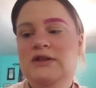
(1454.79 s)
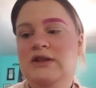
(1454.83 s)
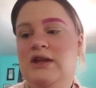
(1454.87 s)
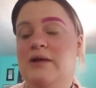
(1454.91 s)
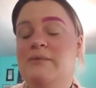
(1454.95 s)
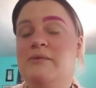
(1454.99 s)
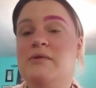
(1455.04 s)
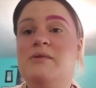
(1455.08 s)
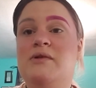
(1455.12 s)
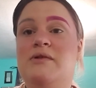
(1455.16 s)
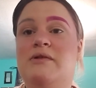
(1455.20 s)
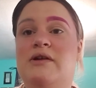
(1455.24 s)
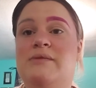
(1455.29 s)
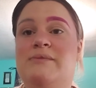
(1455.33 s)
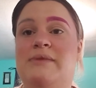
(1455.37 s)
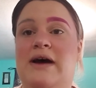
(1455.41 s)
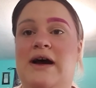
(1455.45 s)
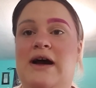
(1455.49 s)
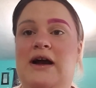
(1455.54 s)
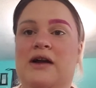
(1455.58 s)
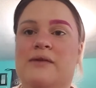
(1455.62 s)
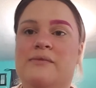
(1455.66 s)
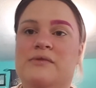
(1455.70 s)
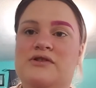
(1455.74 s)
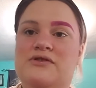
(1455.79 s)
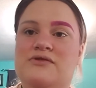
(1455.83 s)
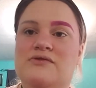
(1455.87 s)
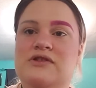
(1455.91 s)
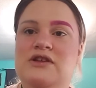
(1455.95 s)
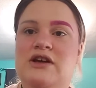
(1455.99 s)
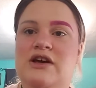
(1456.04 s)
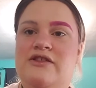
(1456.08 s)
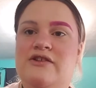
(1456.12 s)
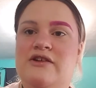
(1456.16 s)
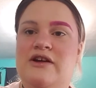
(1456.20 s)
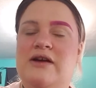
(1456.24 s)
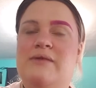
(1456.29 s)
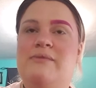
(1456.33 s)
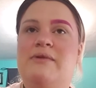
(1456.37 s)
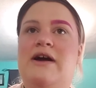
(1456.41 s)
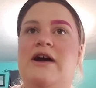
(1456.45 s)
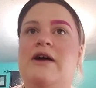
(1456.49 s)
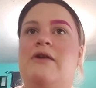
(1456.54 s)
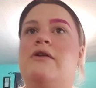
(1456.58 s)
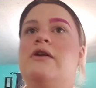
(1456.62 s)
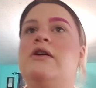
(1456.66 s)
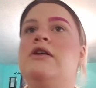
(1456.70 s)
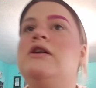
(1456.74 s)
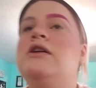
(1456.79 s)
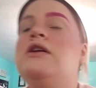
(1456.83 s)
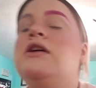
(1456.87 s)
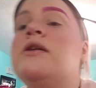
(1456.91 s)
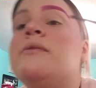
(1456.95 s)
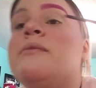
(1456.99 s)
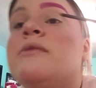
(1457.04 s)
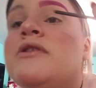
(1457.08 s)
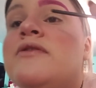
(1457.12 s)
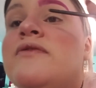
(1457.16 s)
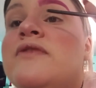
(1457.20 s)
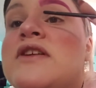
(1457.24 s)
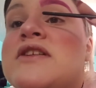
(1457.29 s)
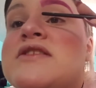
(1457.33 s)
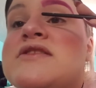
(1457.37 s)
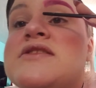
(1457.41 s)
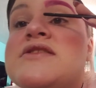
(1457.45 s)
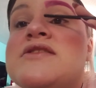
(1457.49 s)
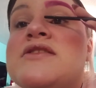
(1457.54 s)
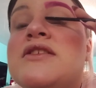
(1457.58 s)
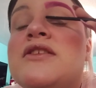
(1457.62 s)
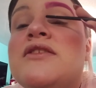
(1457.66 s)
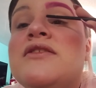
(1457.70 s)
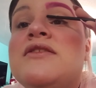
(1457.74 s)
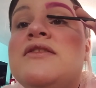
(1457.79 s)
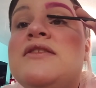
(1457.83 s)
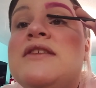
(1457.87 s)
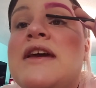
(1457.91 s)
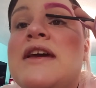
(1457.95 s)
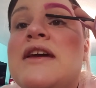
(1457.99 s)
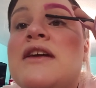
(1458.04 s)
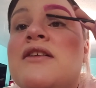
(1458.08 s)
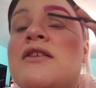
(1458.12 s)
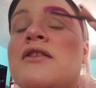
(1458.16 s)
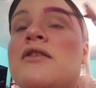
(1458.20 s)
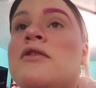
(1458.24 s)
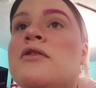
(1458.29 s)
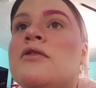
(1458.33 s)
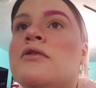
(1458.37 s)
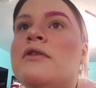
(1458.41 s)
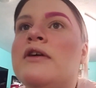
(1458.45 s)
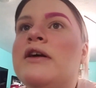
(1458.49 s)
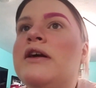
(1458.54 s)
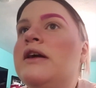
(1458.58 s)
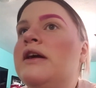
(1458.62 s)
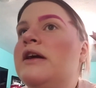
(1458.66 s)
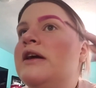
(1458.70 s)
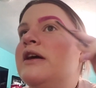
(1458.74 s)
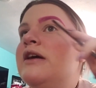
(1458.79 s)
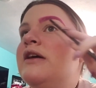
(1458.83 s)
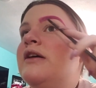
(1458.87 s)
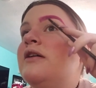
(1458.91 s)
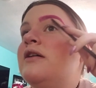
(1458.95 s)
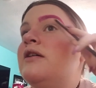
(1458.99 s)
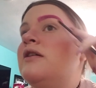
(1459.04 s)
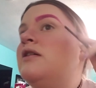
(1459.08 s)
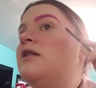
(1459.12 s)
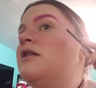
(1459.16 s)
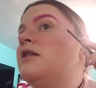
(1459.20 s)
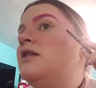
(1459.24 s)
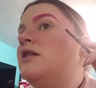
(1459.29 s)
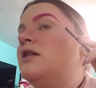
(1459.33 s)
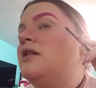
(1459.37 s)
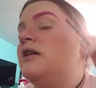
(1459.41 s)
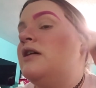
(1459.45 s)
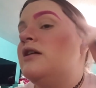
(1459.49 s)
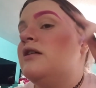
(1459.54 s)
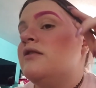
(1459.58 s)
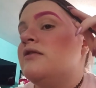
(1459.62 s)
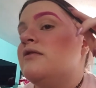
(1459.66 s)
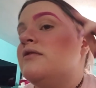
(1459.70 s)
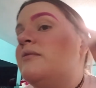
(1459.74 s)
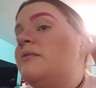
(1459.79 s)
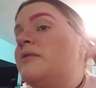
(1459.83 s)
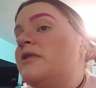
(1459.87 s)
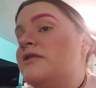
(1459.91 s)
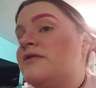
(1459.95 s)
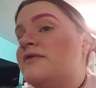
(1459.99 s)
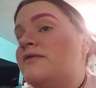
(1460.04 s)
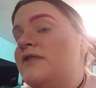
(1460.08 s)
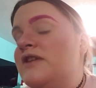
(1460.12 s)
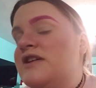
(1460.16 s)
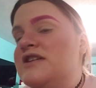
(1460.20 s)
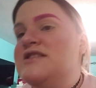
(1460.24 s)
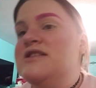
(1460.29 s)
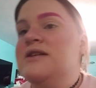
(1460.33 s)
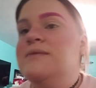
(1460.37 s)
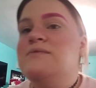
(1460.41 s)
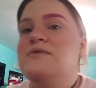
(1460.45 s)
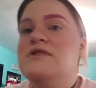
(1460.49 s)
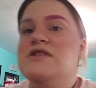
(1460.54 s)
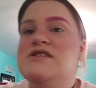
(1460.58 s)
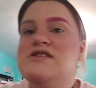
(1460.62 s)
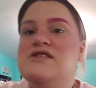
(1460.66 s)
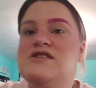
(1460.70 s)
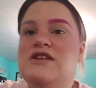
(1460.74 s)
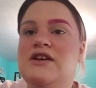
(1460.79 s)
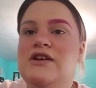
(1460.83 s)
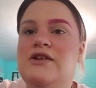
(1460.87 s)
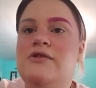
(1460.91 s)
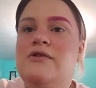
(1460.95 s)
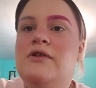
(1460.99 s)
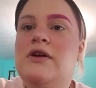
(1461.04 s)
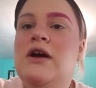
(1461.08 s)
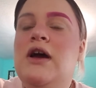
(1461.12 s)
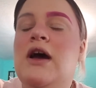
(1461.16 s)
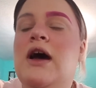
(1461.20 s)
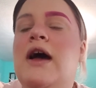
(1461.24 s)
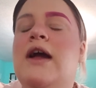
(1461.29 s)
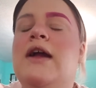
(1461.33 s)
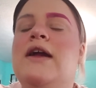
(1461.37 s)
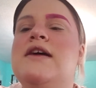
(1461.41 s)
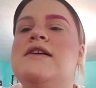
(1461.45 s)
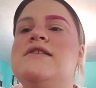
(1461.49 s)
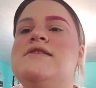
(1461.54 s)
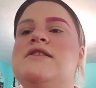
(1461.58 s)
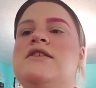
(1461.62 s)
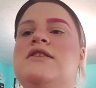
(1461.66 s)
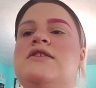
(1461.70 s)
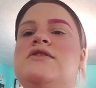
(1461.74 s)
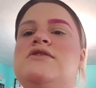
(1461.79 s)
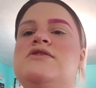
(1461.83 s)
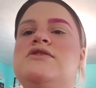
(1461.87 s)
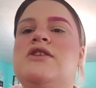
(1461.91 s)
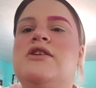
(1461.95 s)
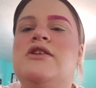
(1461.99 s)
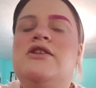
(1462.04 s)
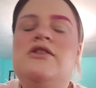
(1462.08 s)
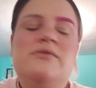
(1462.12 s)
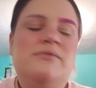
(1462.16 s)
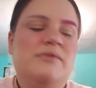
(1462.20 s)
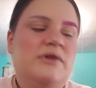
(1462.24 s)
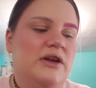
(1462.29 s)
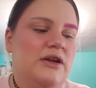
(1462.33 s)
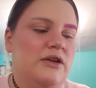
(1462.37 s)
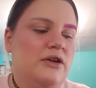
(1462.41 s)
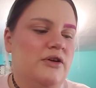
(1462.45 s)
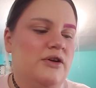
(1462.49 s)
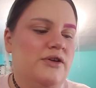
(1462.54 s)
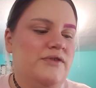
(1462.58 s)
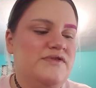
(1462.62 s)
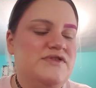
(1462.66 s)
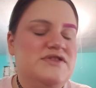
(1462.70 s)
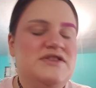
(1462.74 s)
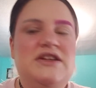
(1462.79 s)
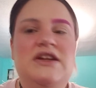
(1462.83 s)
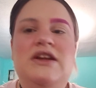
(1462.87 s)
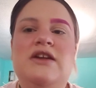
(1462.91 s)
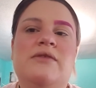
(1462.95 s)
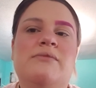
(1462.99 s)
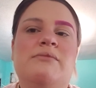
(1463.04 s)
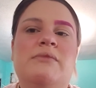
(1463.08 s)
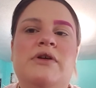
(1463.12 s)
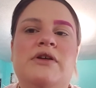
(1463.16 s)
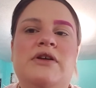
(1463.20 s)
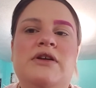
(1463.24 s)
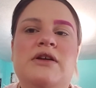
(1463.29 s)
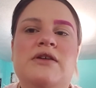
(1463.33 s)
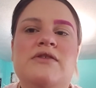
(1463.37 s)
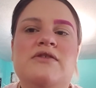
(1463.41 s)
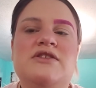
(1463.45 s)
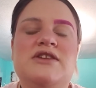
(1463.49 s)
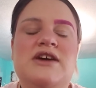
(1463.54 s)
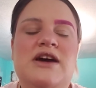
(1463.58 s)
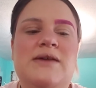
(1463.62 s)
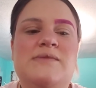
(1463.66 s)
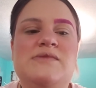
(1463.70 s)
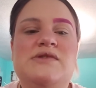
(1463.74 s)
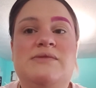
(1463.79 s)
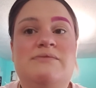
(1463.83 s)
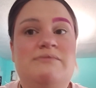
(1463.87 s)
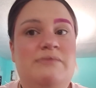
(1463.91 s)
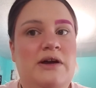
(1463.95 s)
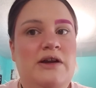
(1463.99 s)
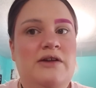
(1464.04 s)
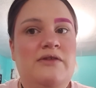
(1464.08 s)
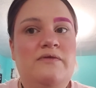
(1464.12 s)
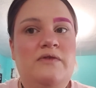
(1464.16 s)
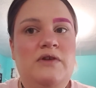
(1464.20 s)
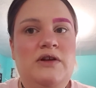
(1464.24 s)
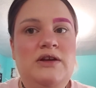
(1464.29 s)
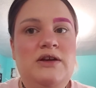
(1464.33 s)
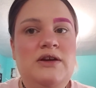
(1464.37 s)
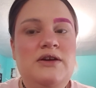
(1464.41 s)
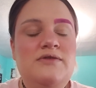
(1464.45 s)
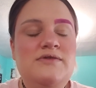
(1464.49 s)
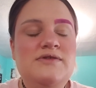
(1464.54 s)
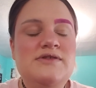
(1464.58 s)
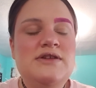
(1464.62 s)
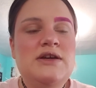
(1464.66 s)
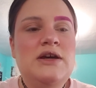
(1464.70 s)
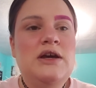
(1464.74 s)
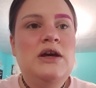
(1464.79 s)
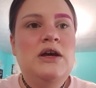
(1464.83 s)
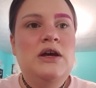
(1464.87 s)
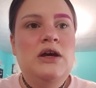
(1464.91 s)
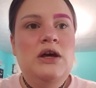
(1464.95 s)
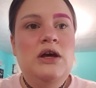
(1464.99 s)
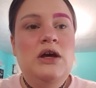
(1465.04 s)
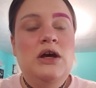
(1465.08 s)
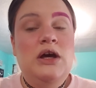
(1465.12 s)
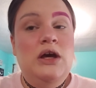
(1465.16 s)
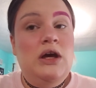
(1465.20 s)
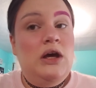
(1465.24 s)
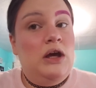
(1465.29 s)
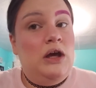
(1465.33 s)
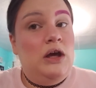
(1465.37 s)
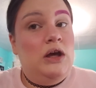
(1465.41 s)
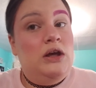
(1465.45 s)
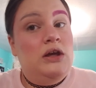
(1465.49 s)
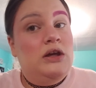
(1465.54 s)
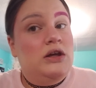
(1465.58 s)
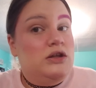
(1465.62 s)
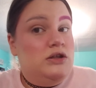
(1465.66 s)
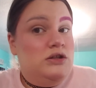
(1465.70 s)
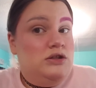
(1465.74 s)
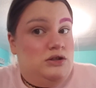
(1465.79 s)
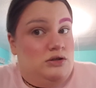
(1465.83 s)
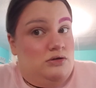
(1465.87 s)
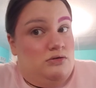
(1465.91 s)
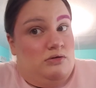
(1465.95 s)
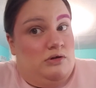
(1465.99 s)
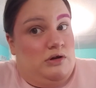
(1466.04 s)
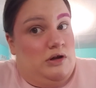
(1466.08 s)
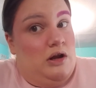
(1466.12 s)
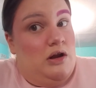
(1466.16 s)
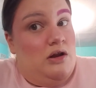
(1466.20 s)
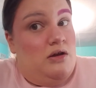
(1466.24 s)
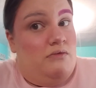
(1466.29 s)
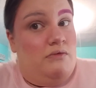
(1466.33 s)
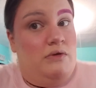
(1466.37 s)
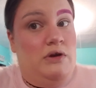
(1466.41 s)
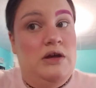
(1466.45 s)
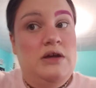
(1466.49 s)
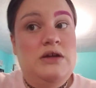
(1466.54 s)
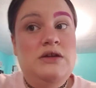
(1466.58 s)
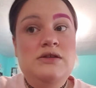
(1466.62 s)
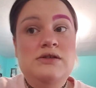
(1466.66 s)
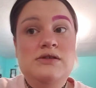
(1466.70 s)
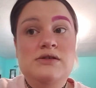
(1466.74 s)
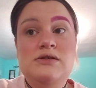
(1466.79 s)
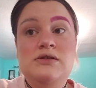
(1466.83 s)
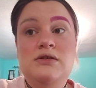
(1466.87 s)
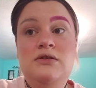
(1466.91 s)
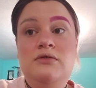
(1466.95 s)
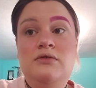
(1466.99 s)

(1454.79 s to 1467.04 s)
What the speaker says: I'm gonna be right back. I'm gonna do the other eyebrow. I'm gonna fix this little ding right here. And I'm gonna fix up this too. I guess I could show you, but I know you've seen it a million other times on better videos. Could do it anyways.